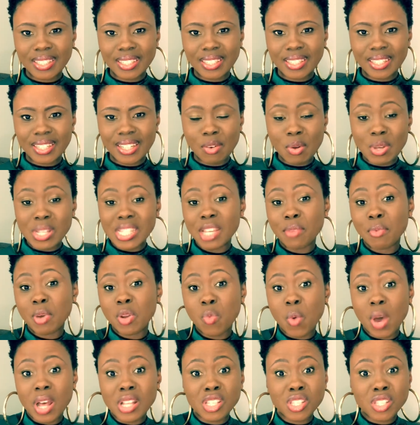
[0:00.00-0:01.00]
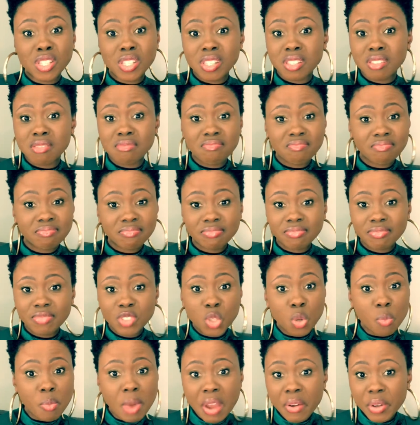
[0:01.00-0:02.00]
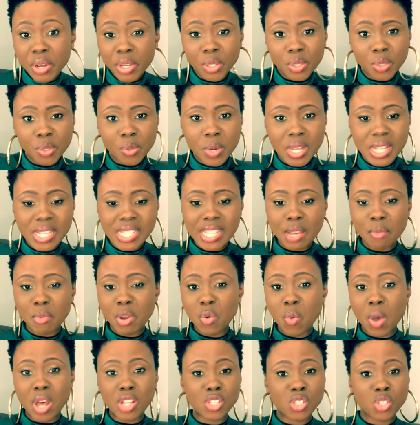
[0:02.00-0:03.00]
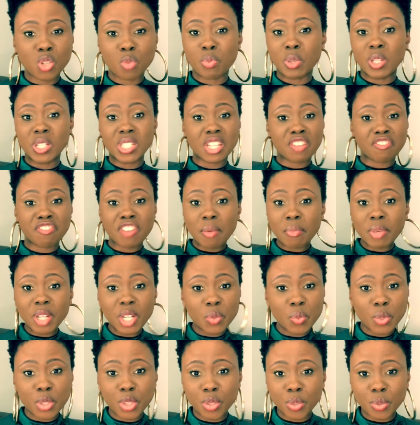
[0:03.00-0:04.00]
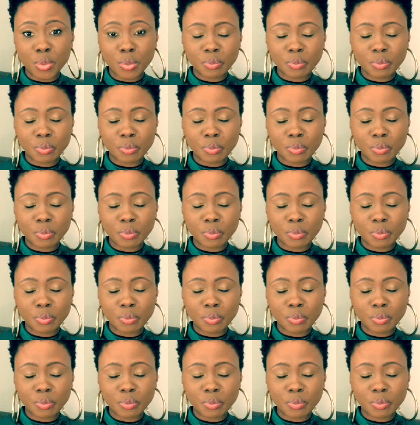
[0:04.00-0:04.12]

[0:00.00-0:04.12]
when someone wants to marry you, when someone wants to build a family with you.